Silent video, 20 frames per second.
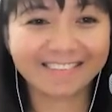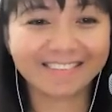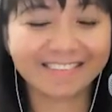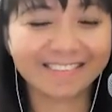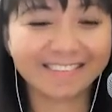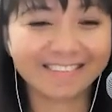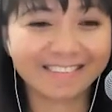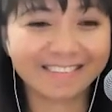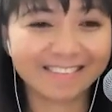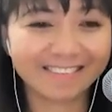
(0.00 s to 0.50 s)

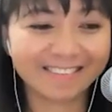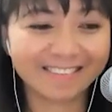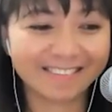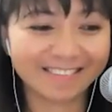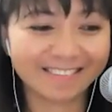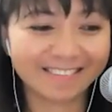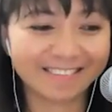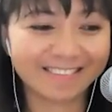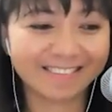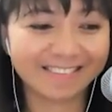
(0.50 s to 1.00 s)

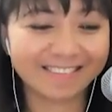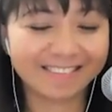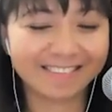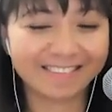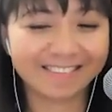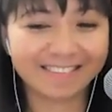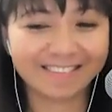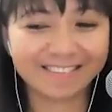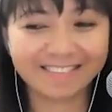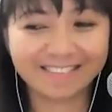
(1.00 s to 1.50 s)

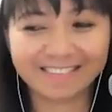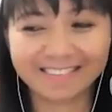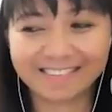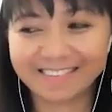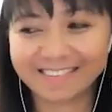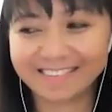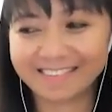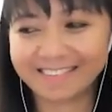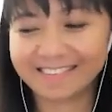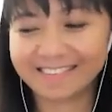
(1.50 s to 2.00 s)

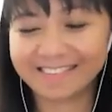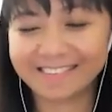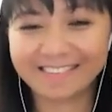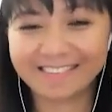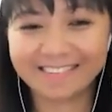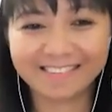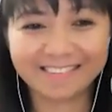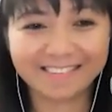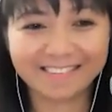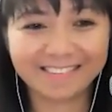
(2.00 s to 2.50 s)

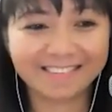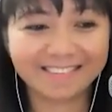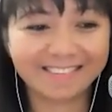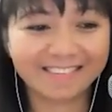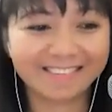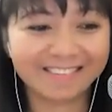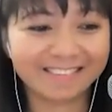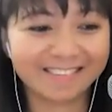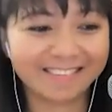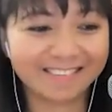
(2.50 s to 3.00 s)

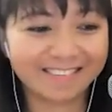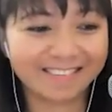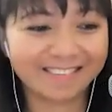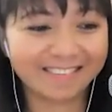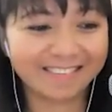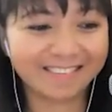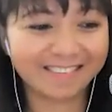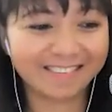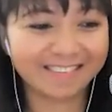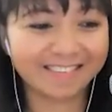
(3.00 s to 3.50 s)

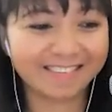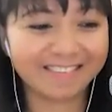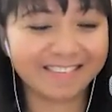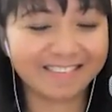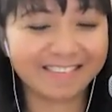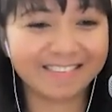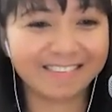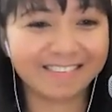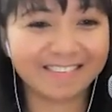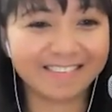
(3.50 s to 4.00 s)

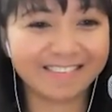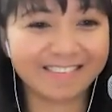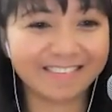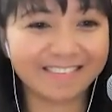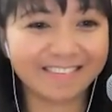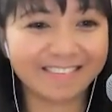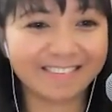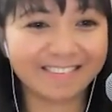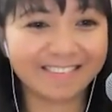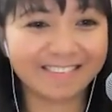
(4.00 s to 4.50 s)

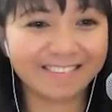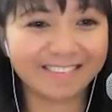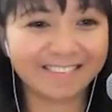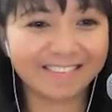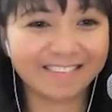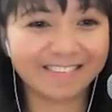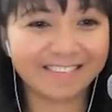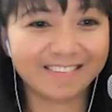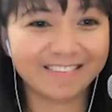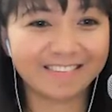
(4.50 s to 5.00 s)

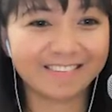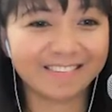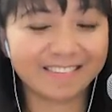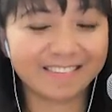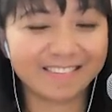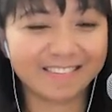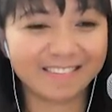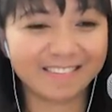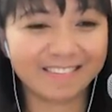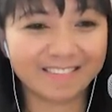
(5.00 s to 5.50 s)

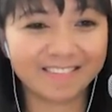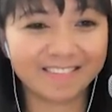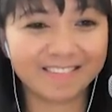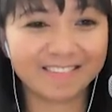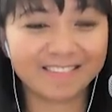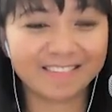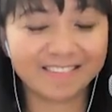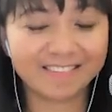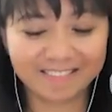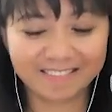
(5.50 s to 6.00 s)

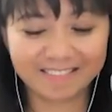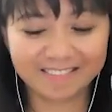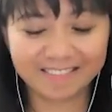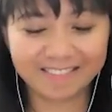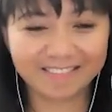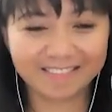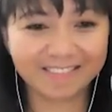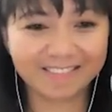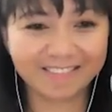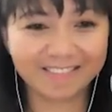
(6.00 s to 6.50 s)

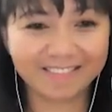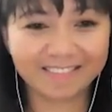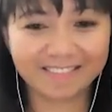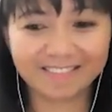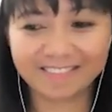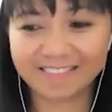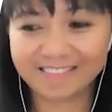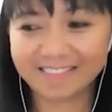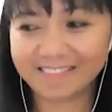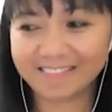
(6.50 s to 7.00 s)

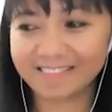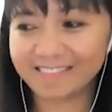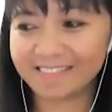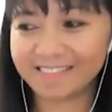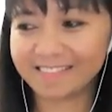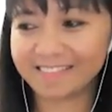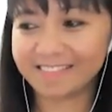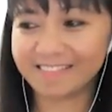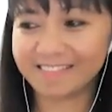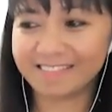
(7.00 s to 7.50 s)

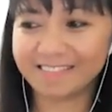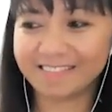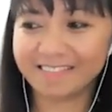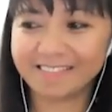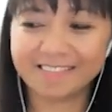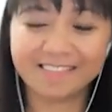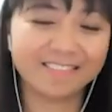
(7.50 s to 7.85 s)
(not speaking)